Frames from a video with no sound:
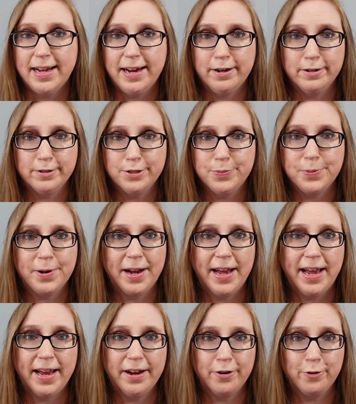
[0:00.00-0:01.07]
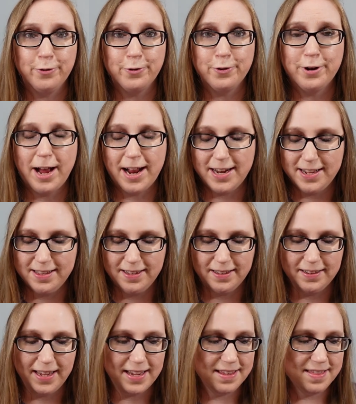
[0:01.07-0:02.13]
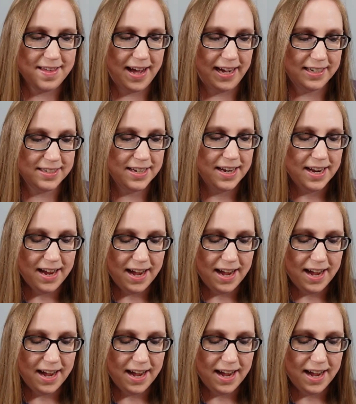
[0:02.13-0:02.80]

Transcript: hairspray or anything like that.